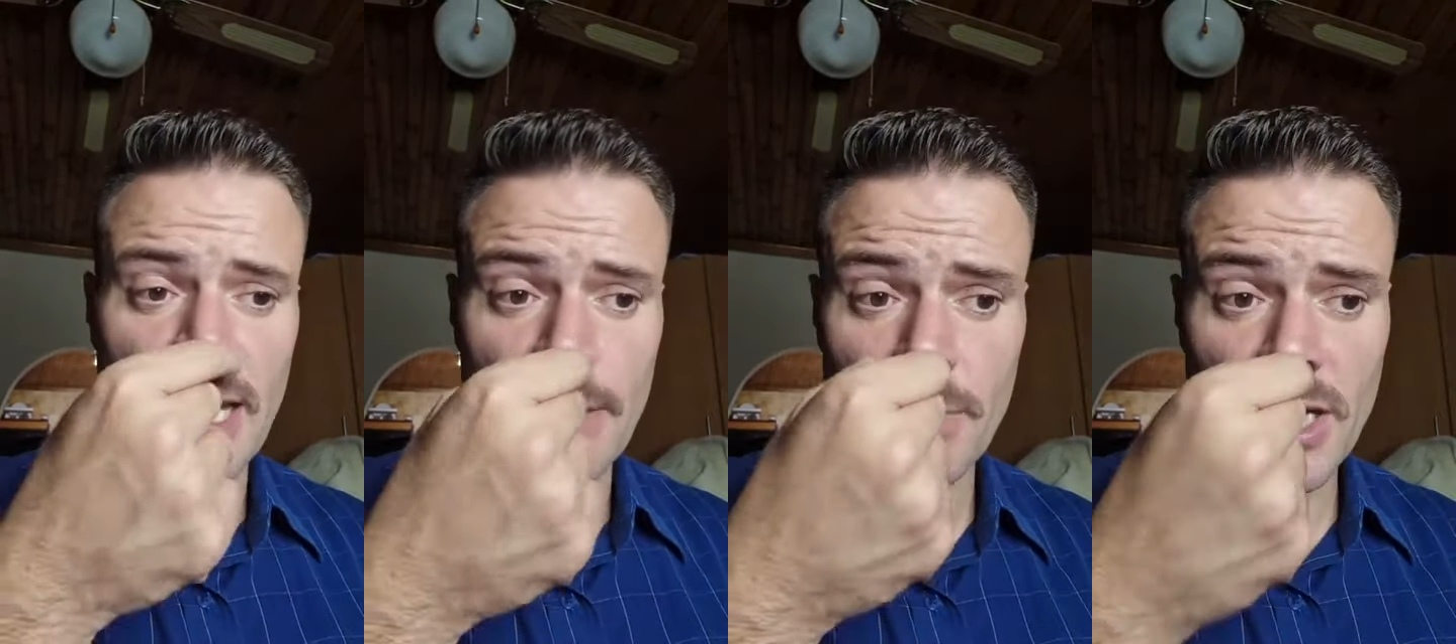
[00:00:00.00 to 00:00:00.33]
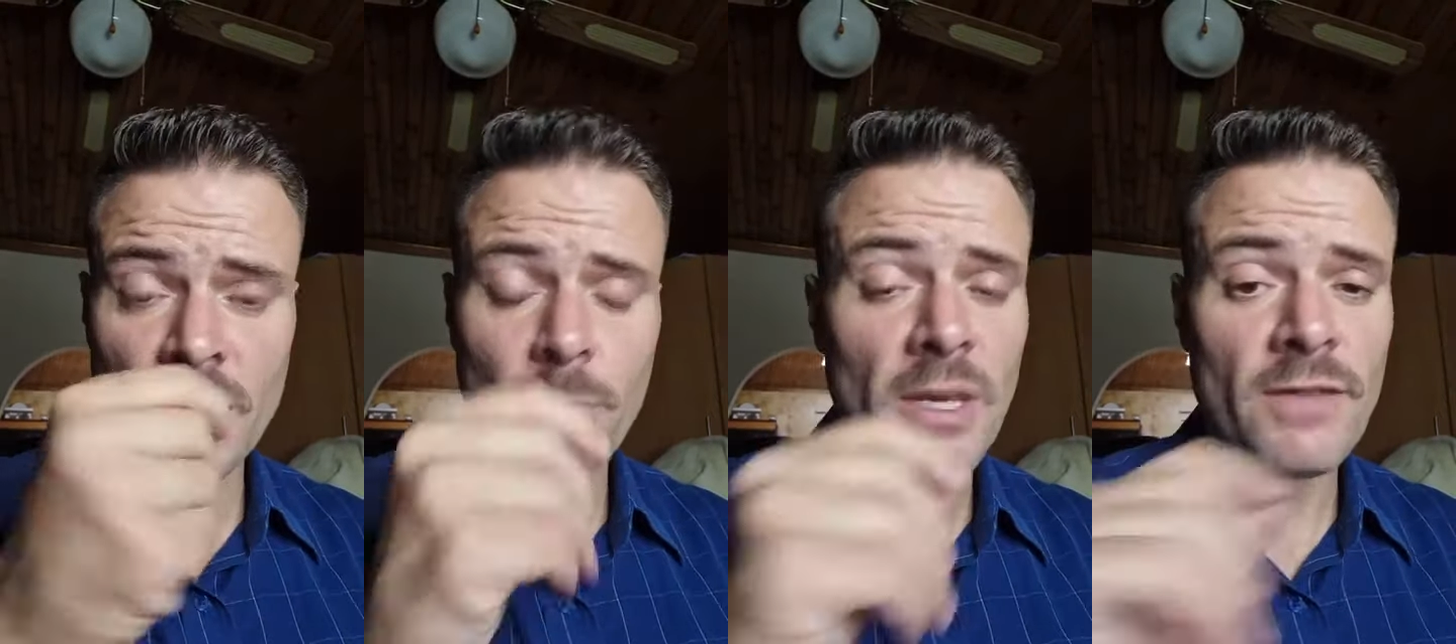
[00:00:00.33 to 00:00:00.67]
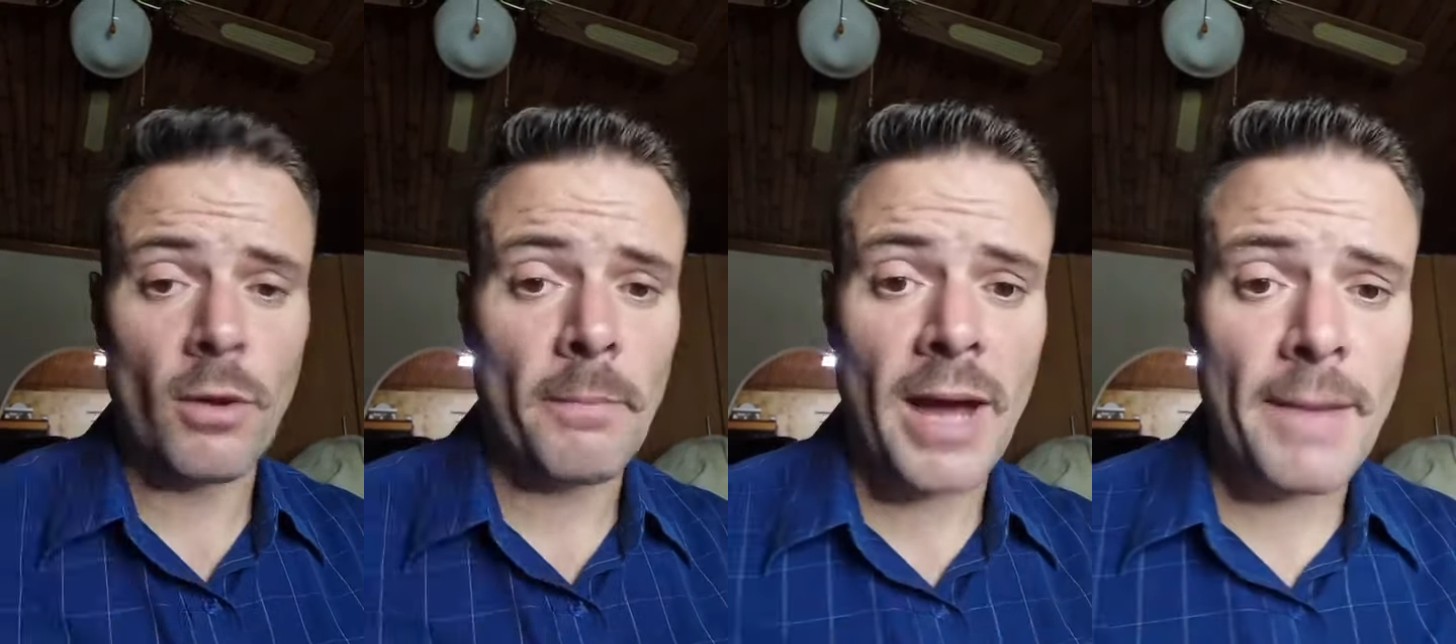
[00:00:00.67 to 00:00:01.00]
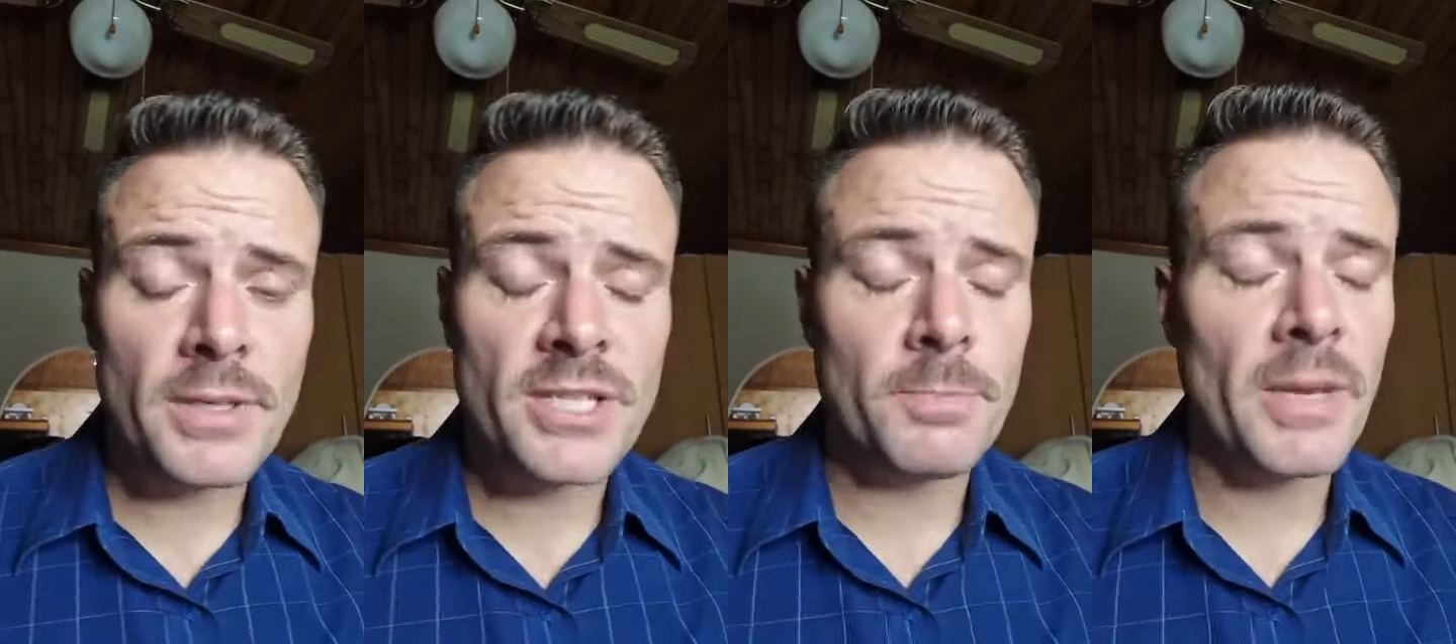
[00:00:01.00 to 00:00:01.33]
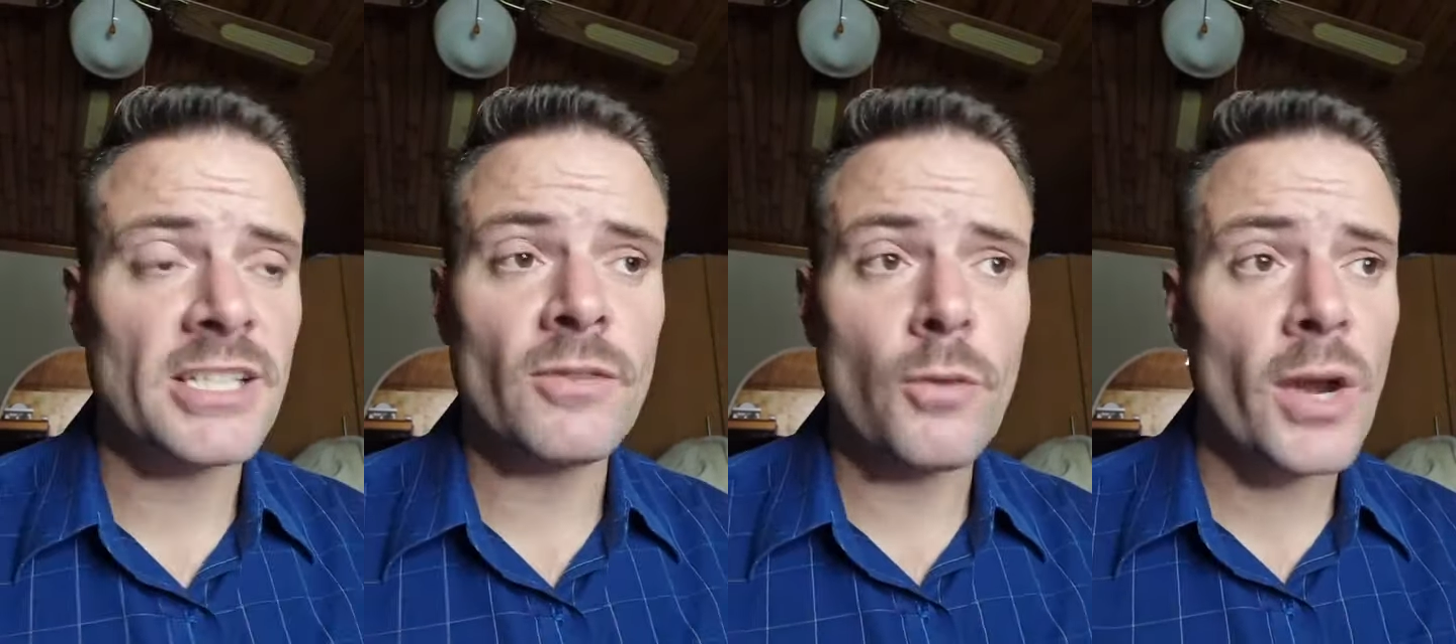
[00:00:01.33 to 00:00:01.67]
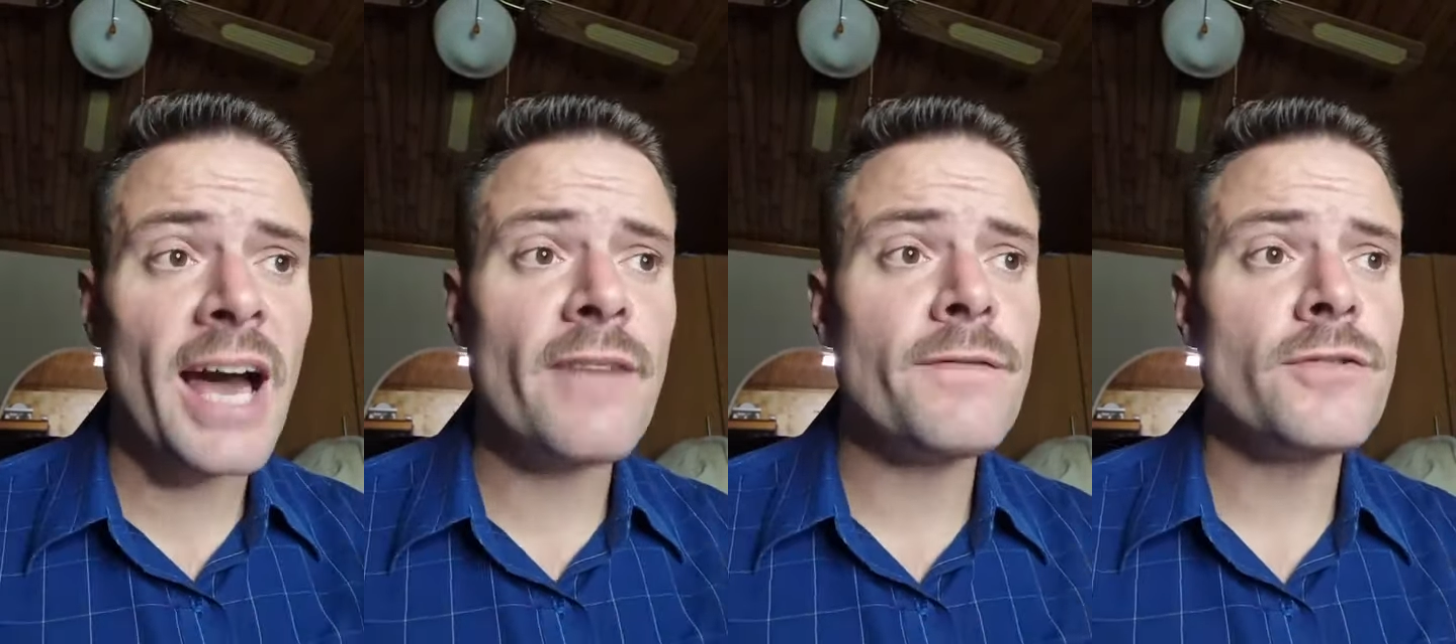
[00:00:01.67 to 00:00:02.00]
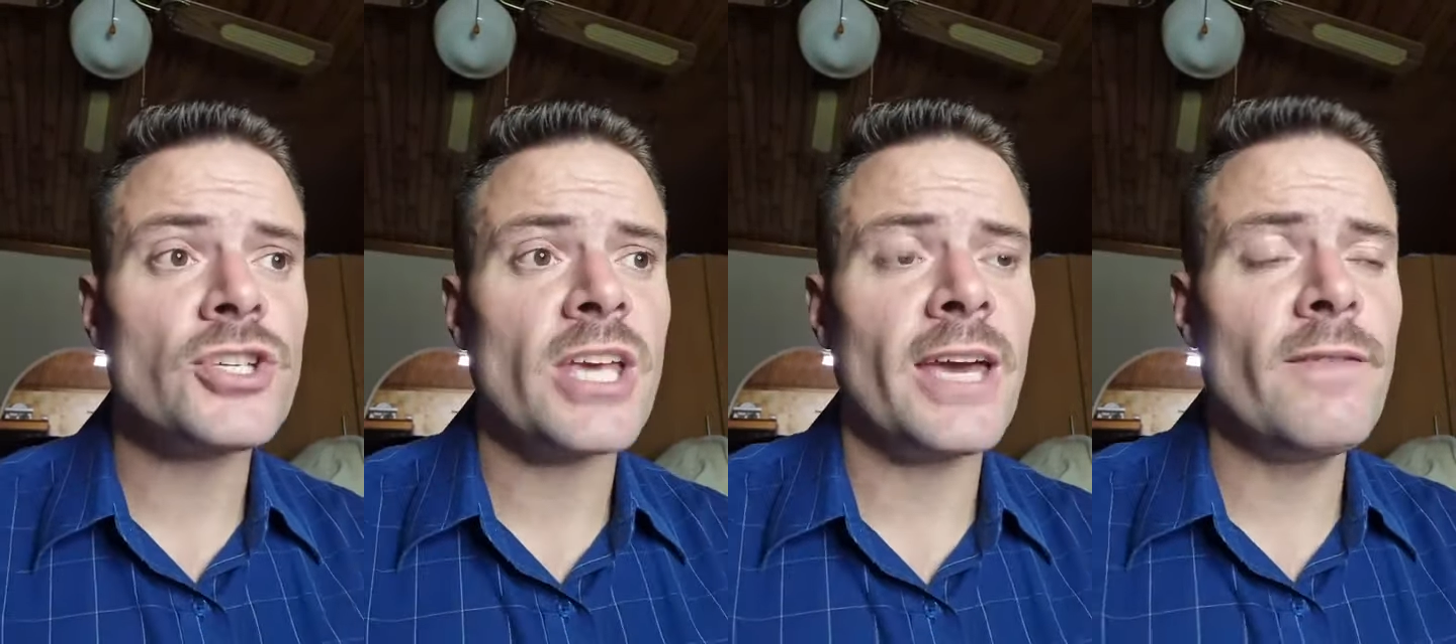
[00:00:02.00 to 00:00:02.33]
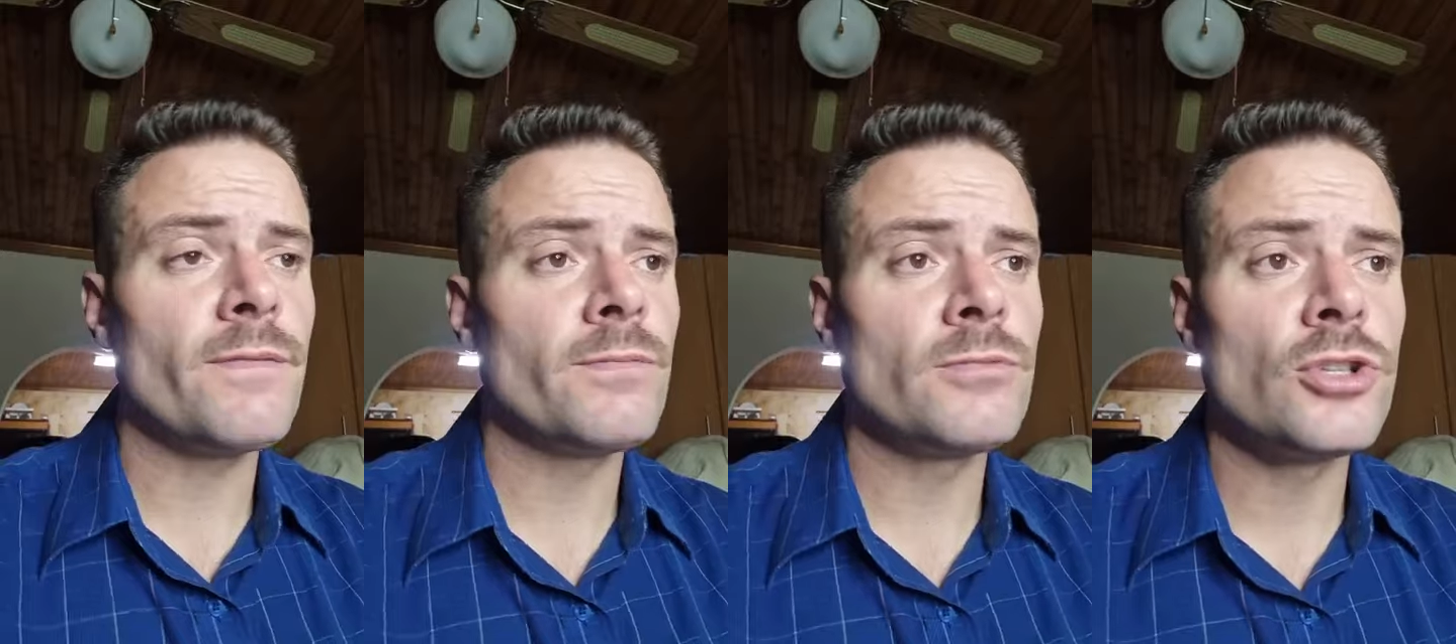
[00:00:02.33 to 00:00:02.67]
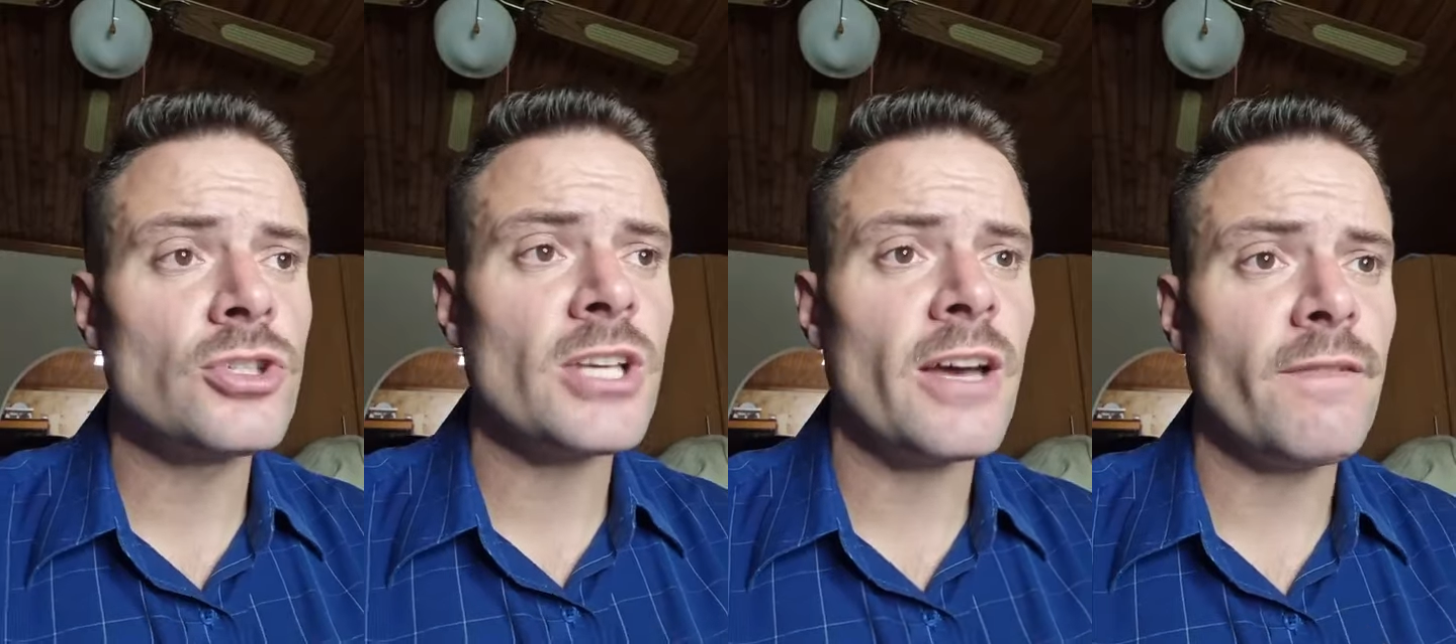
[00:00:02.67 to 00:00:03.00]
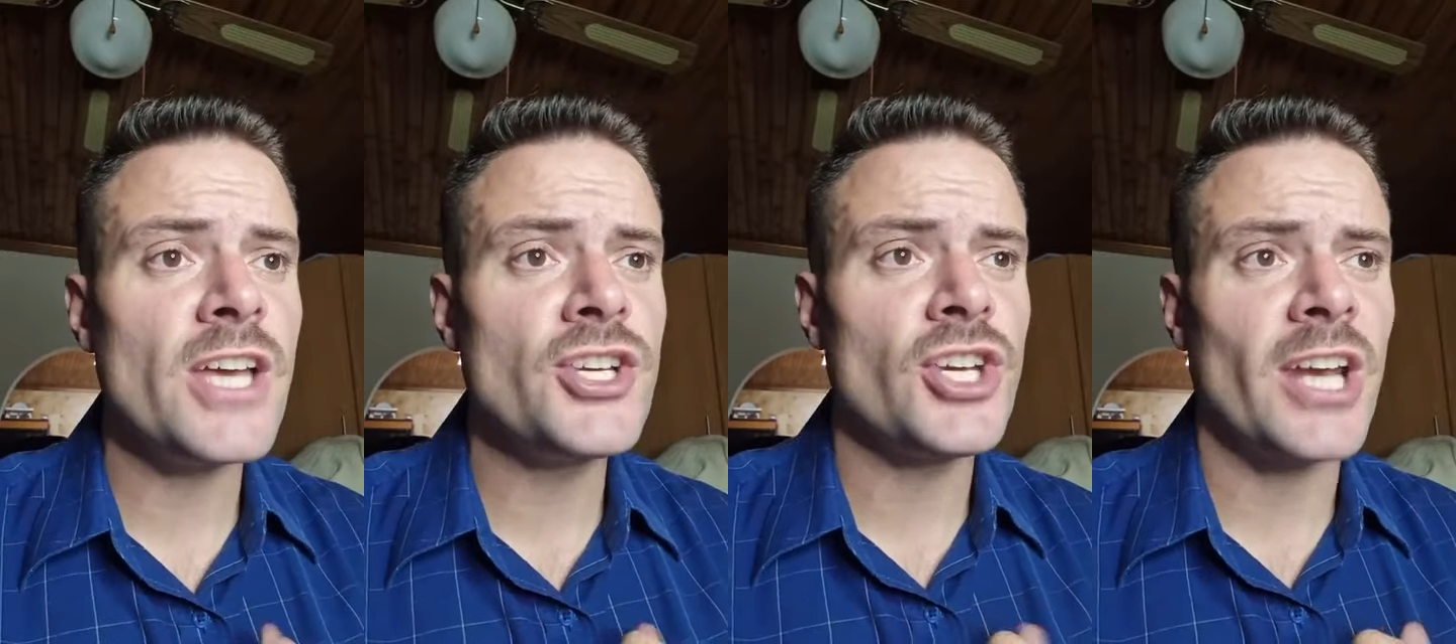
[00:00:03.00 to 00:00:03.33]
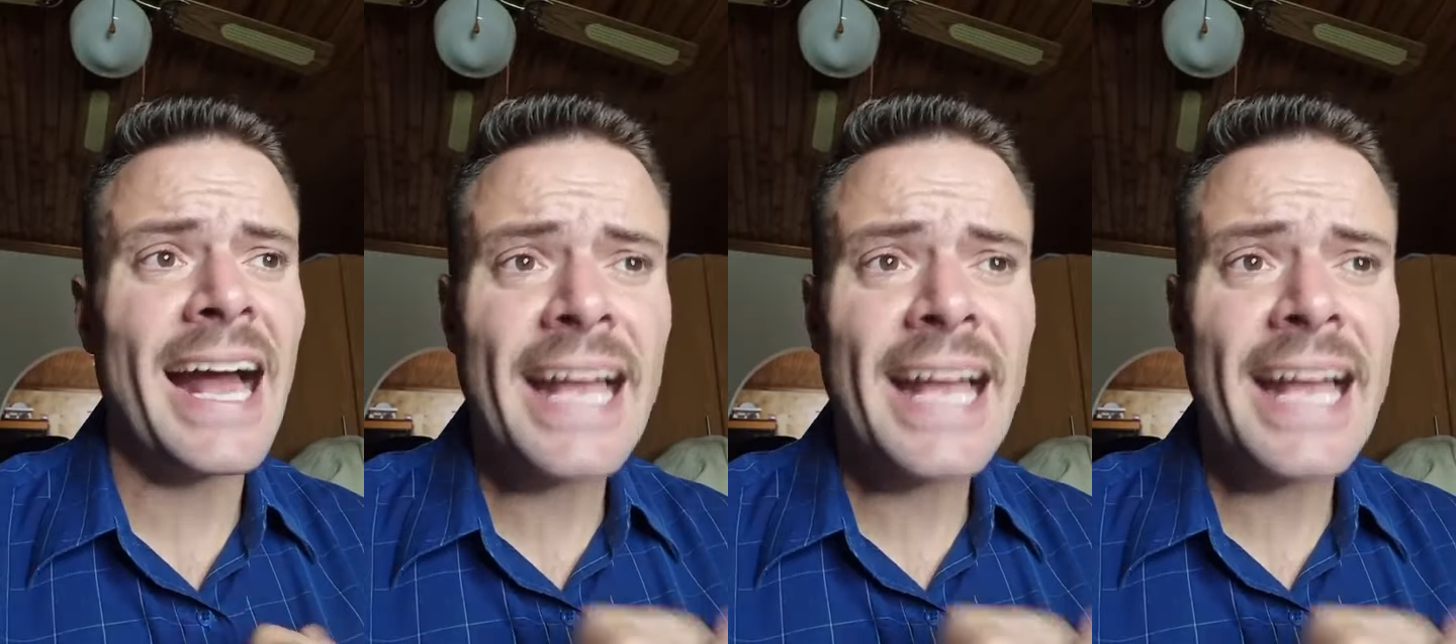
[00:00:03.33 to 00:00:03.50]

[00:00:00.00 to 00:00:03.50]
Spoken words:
and I'm going to speak from my perspective, when I first came to salvation,